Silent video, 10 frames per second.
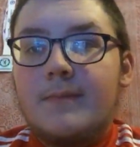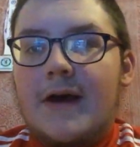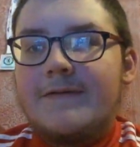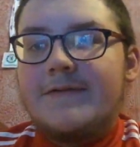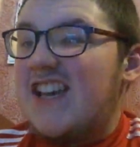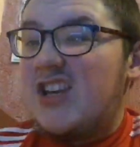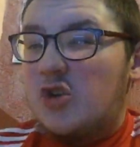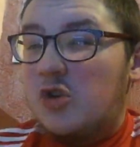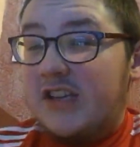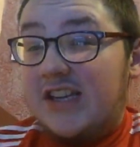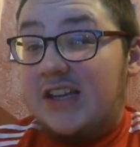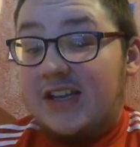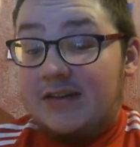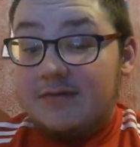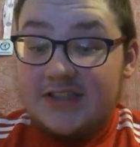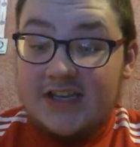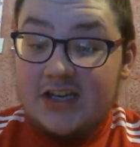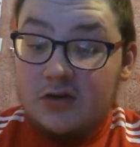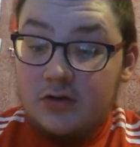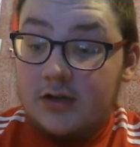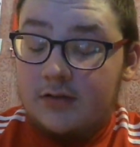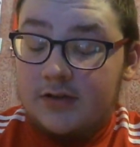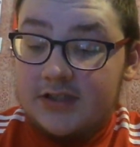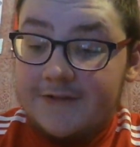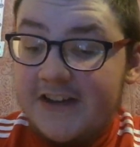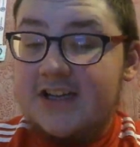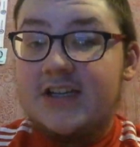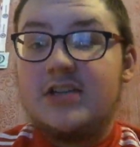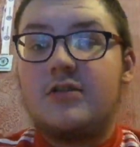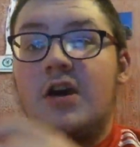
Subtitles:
I'm saying 0-0. I'm going to say 0-0 because I think,